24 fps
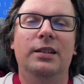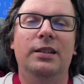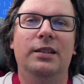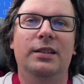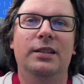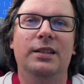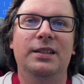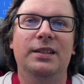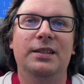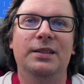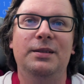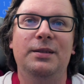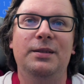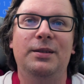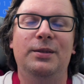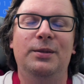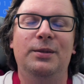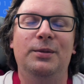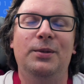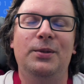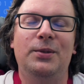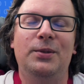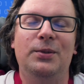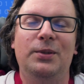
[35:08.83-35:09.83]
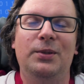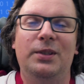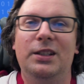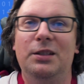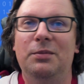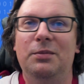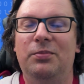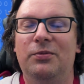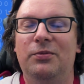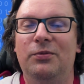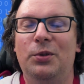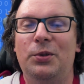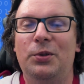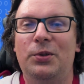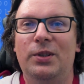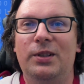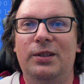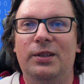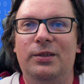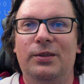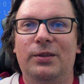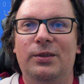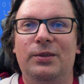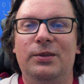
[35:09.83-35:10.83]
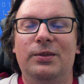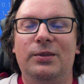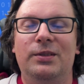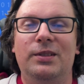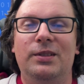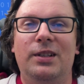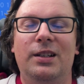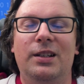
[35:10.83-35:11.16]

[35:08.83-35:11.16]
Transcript: So also keep watching all